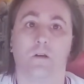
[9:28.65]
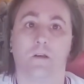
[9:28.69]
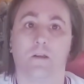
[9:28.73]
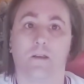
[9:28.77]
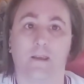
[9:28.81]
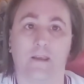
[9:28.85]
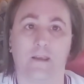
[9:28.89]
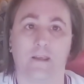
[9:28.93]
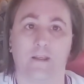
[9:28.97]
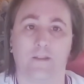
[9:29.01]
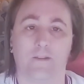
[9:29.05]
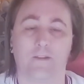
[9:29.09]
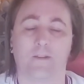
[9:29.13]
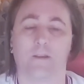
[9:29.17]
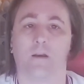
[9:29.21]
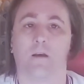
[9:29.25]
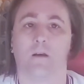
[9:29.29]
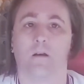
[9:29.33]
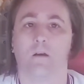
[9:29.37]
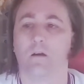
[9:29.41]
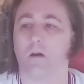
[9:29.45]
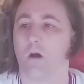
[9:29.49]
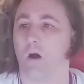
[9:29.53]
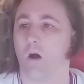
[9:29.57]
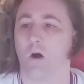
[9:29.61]
is
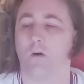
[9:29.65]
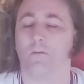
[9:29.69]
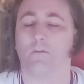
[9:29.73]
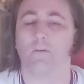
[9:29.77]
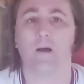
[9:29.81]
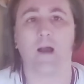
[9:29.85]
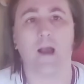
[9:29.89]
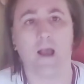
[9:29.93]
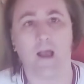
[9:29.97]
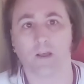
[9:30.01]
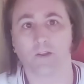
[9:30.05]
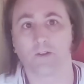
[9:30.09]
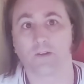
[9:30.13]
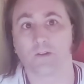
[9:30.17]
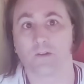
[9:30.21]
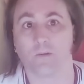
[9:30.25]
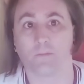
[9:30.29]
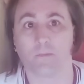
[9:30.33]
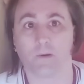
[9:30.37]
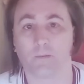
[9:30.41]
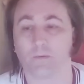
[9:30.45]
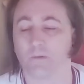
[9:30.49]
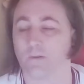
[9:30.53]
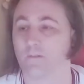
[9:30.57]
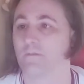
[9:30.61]
of, as some
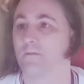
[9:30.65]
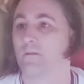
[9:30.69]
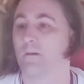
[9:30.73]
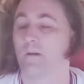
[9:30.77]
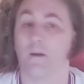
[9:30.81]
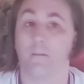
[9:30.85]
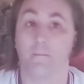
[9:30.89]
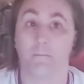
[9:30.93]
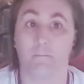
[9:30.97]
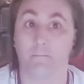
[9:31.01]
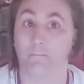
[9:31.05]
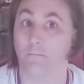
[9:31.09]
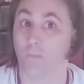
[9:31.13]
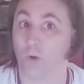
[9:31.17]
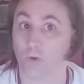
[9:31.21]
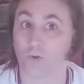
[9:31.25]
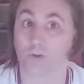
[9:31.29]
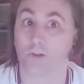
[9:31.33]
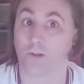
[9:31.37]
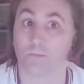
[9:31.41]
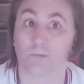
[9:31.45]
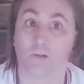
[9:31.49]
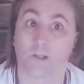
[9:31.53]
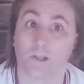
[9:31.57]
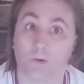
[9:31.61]
people have
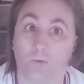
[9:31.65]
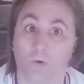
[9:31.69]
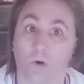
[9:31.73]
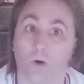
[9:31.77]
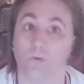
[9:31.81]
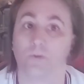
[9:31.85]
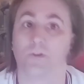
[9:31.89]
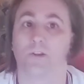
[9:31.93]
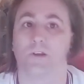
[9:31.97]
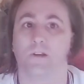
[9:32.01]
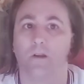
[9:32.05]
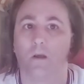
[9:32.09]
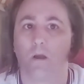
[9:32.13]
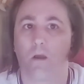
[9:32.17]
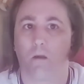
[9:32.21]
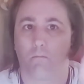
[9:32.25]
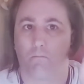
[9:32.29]
multiply quoted,